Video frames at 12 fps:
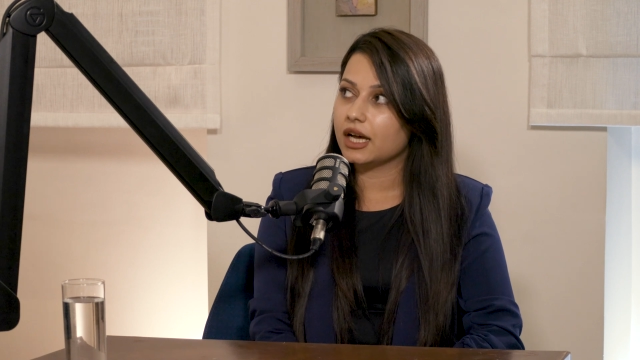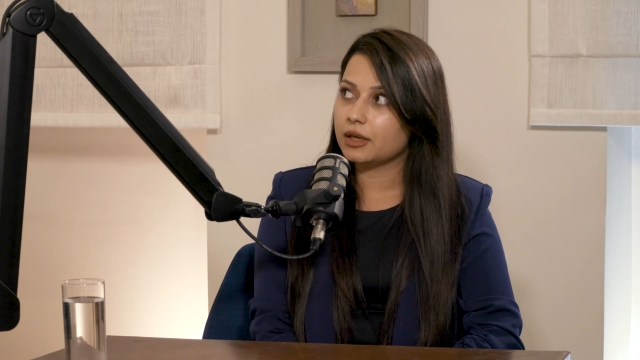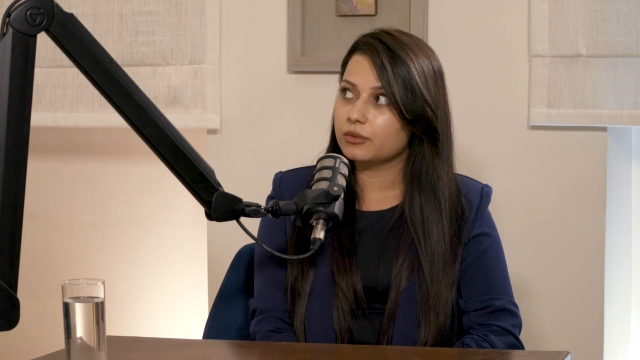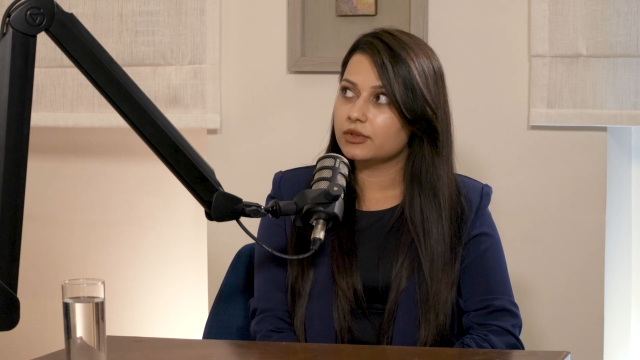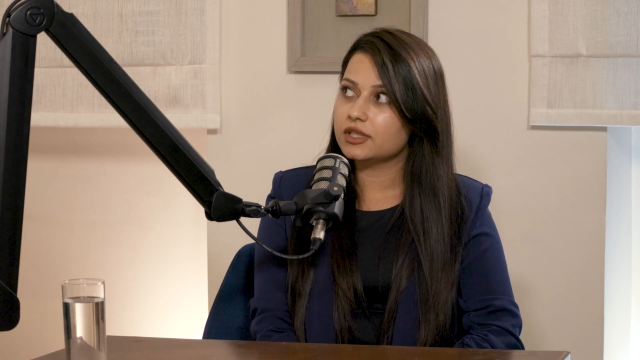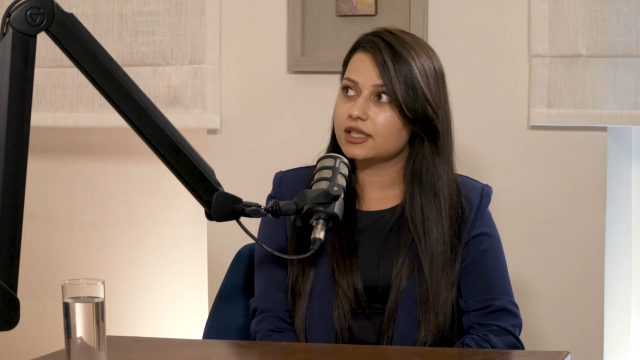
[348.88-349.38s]
I
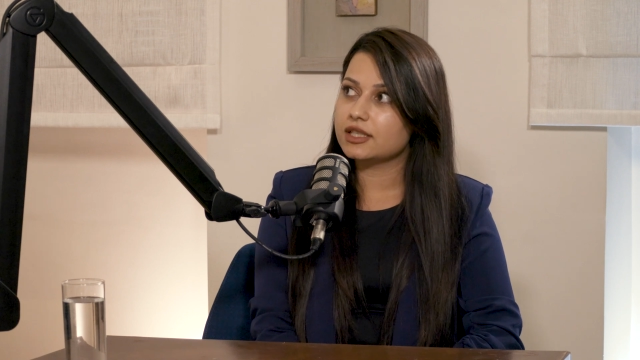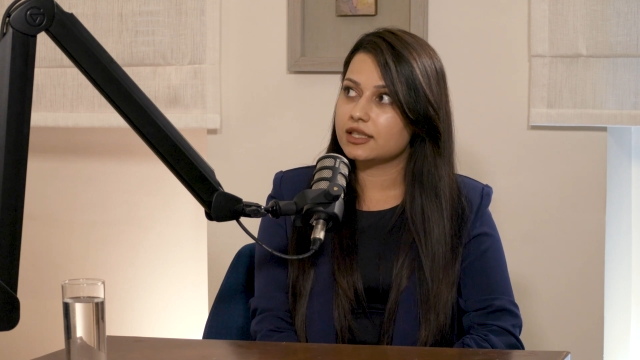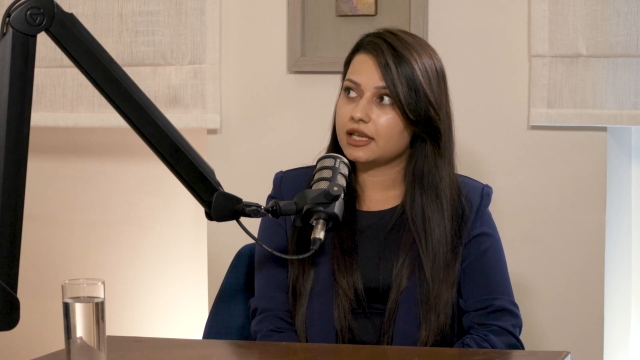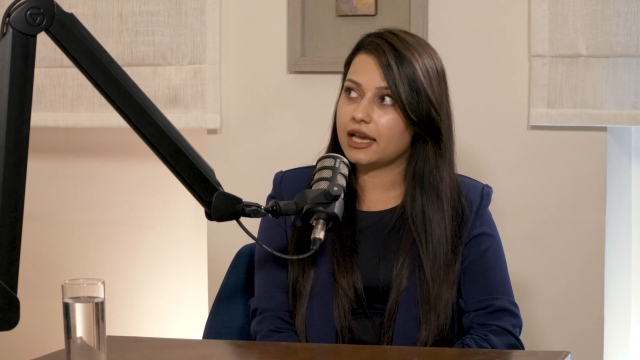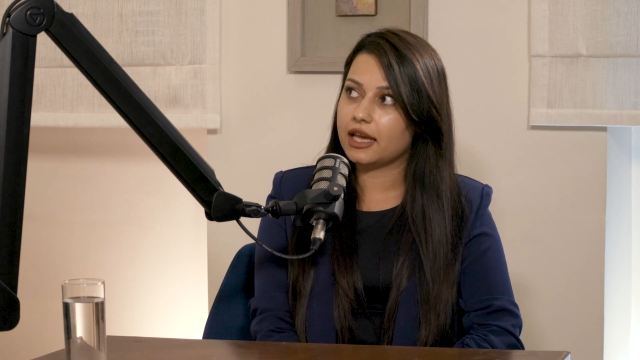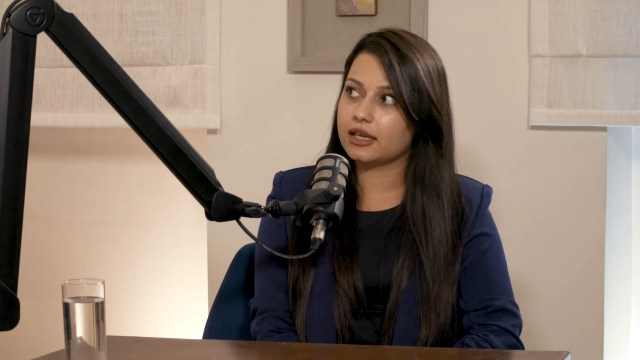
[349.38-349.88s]
would
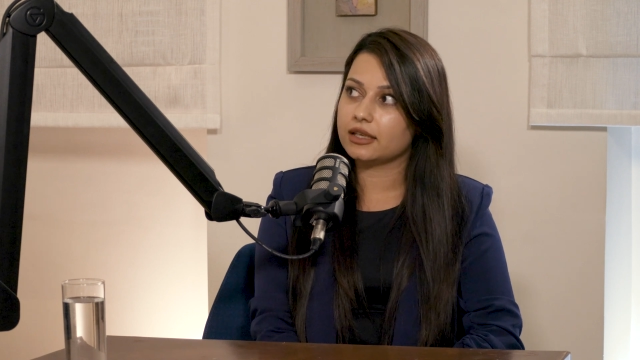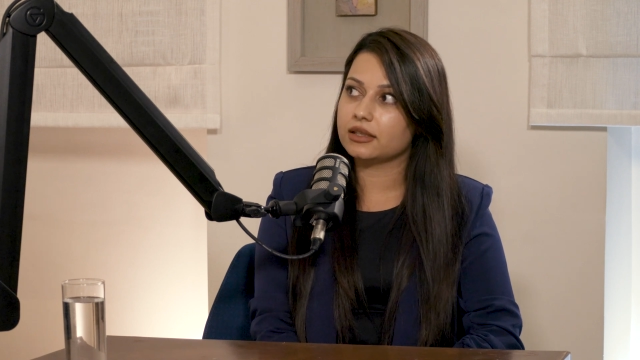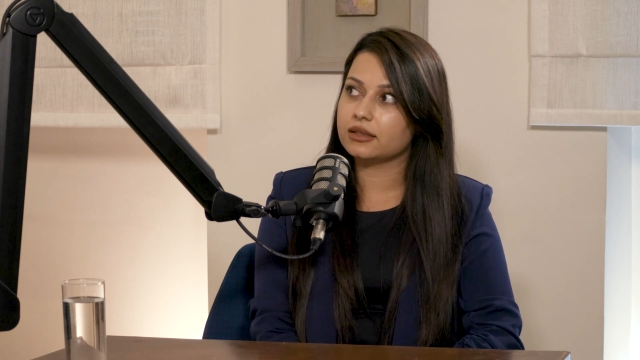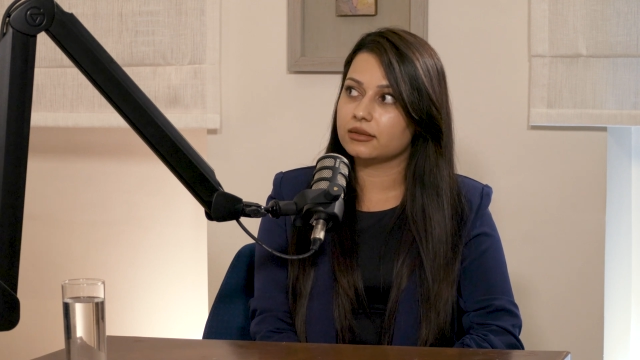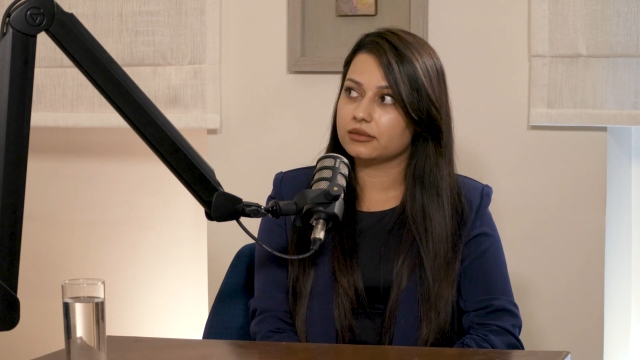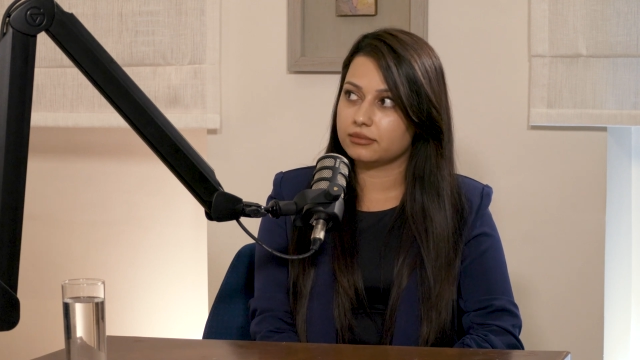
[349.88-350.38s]

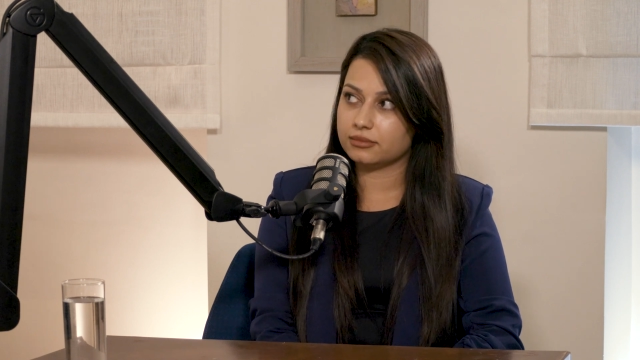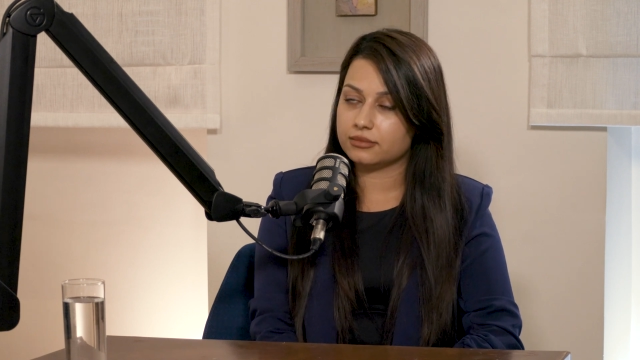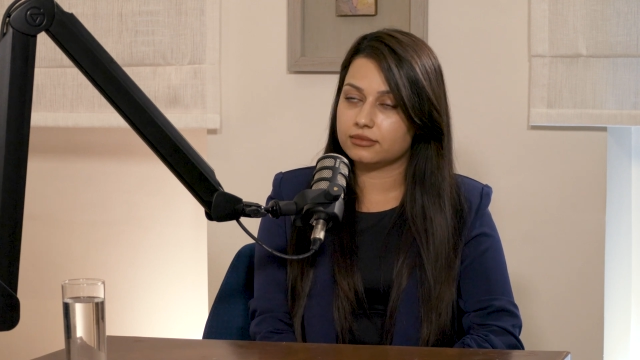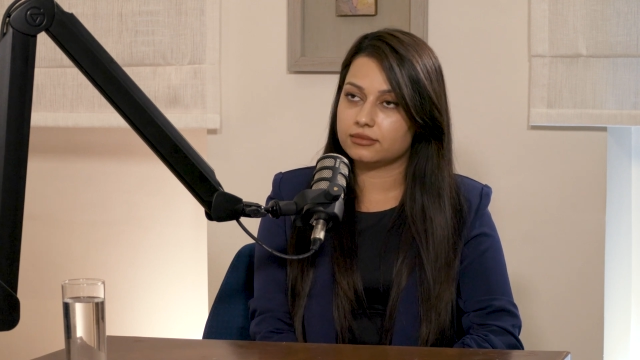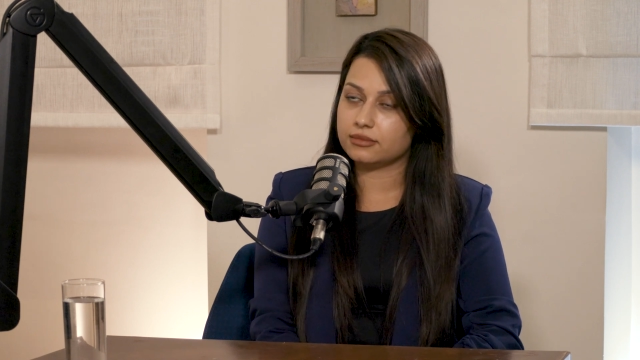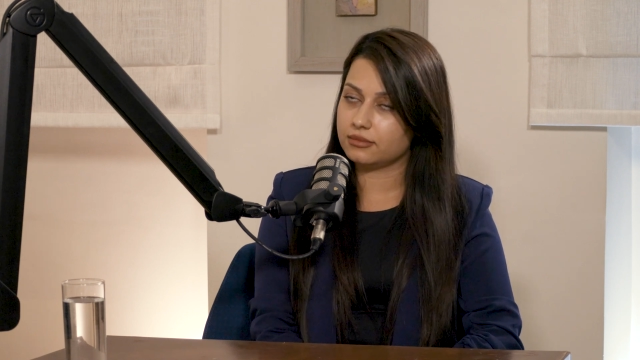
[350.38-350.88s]
say
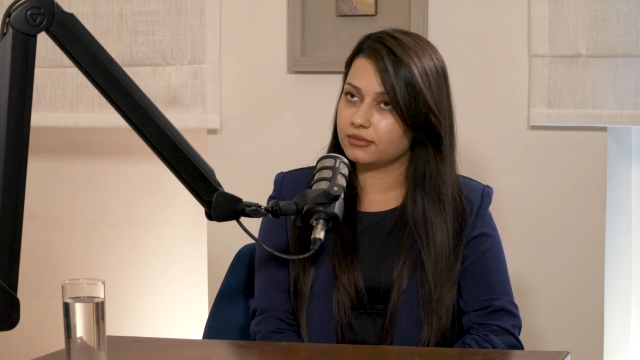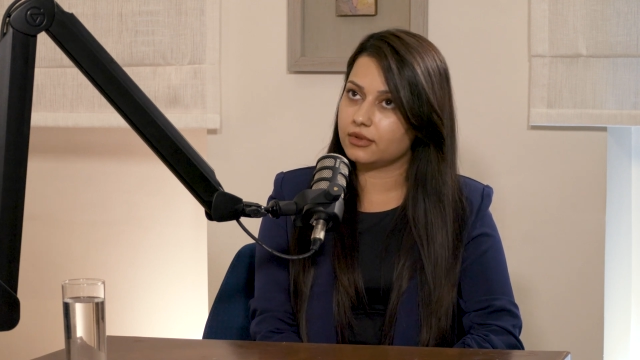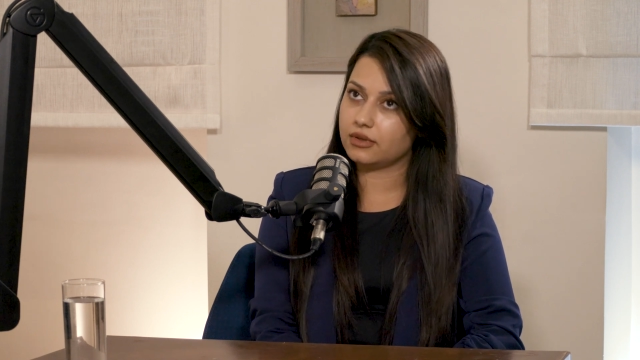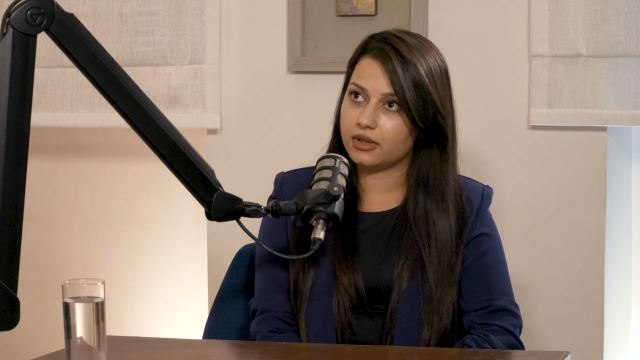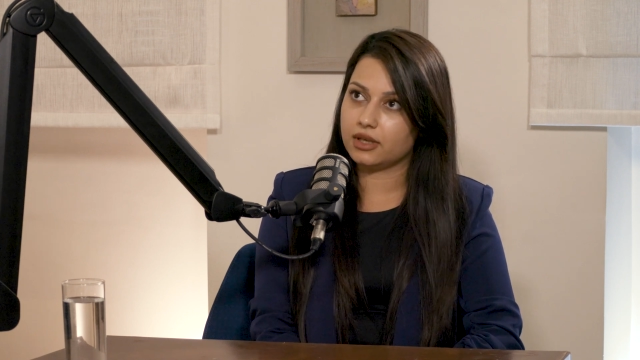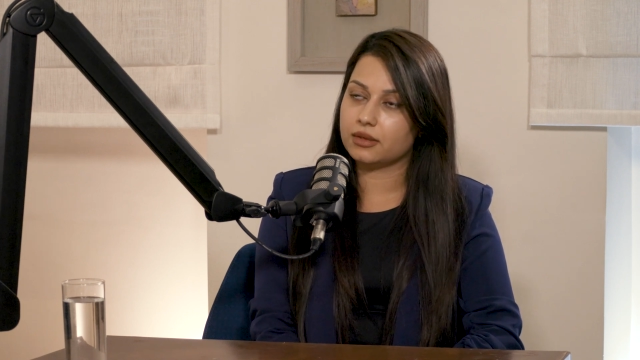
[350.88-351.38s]

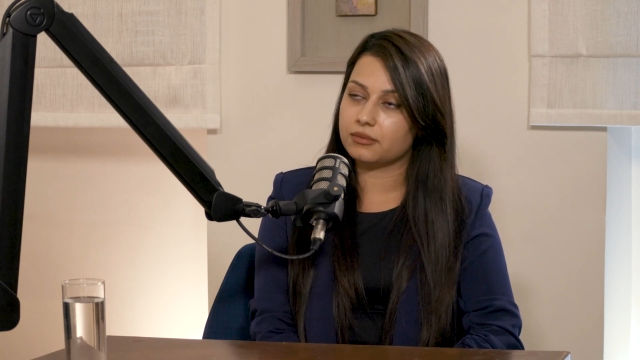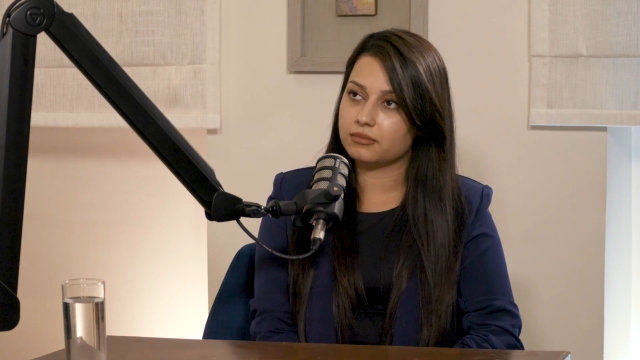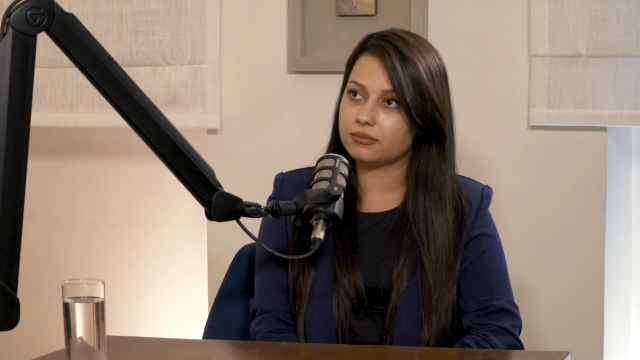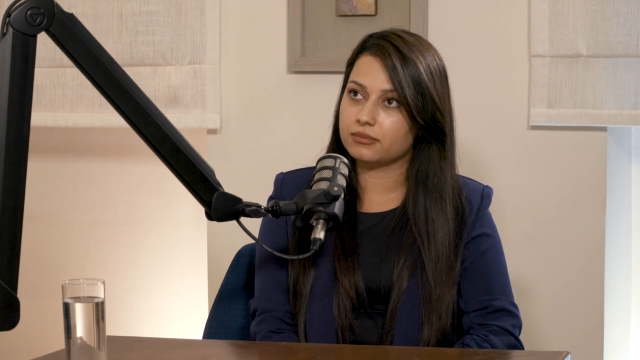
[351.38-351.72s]
the